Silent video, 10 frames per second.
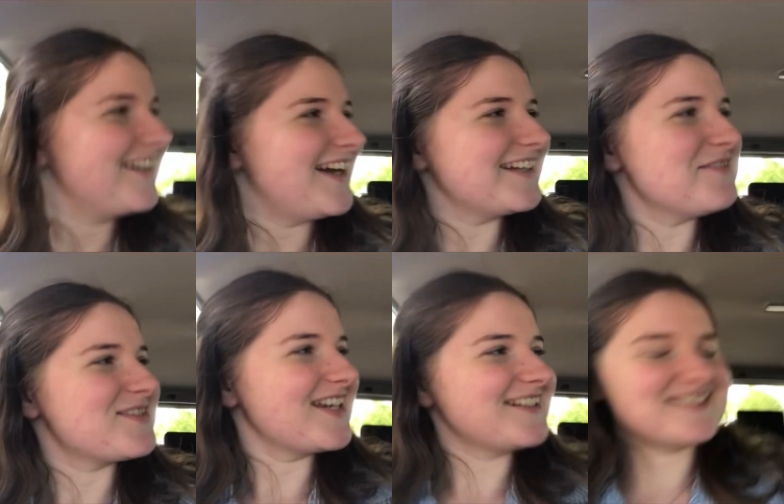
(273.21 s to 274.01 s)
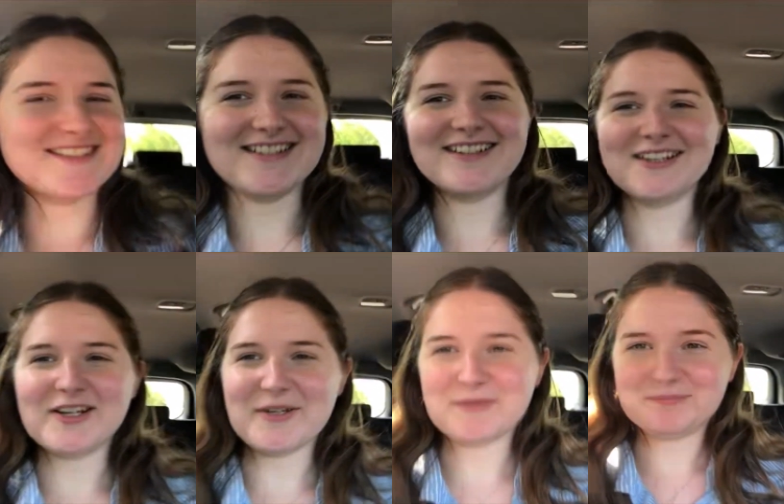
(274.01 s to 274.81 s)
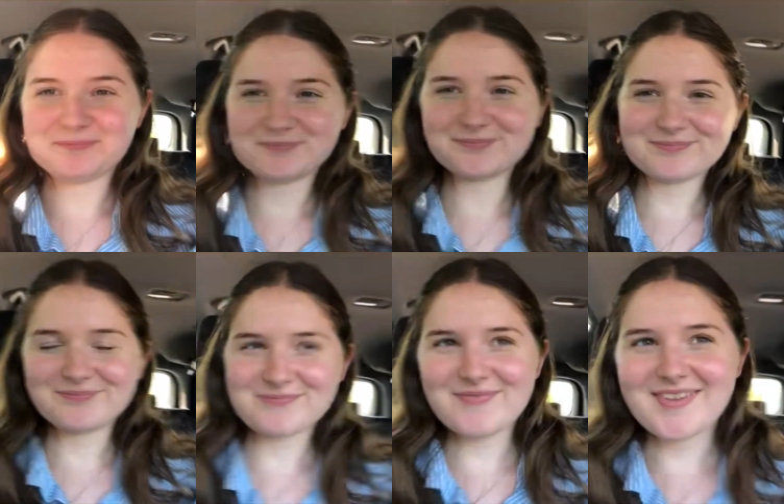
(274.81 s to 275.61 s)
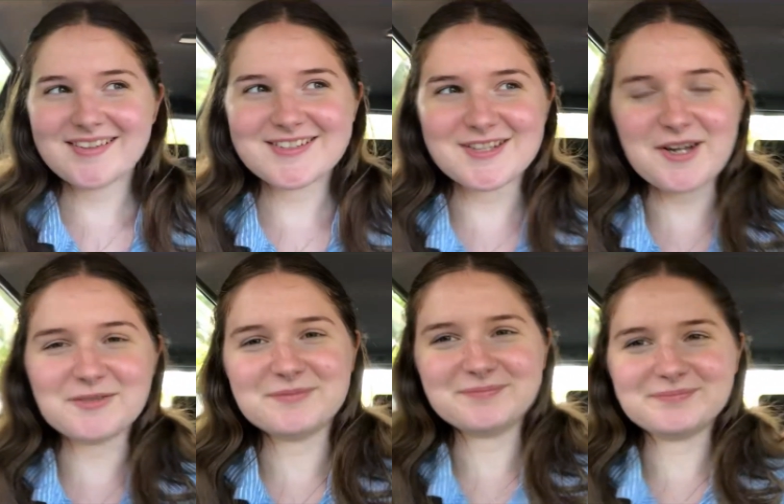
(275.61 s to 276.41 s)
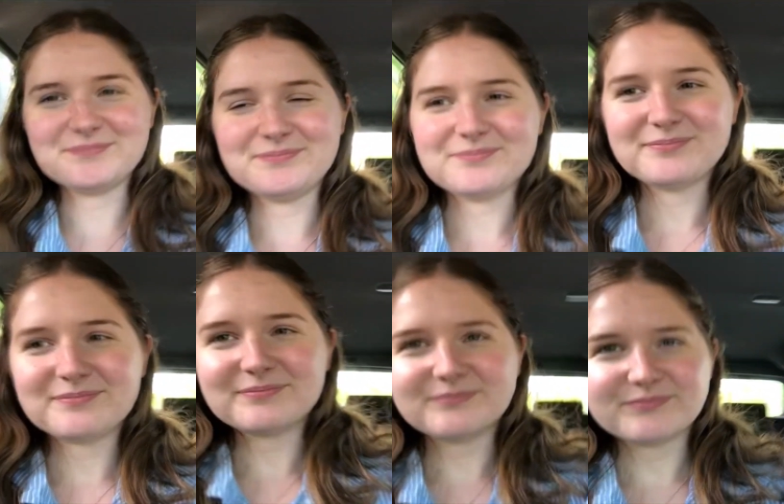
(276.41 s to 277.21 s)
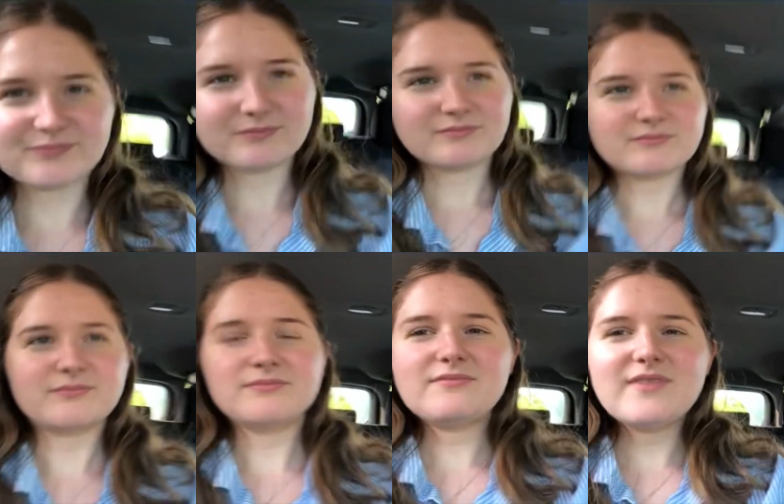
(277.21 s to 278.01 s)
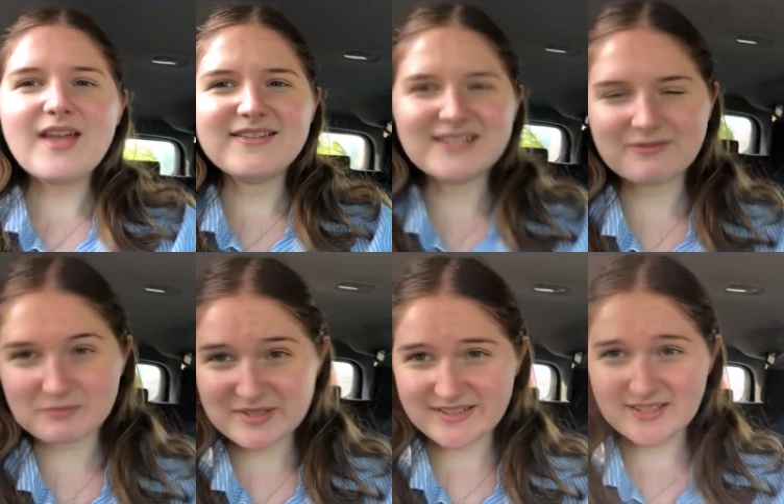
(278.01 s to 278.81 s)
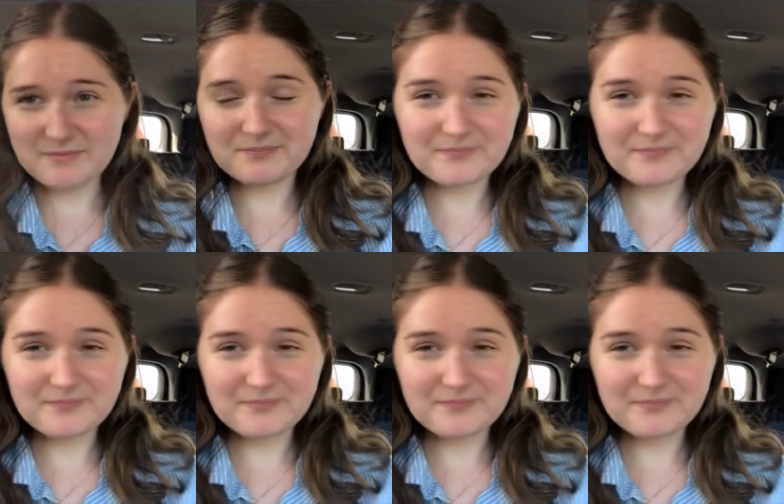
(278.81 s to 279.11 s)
I keep saying Disney lingo. So. It's Mr. Rogers. Isn't that from Disney?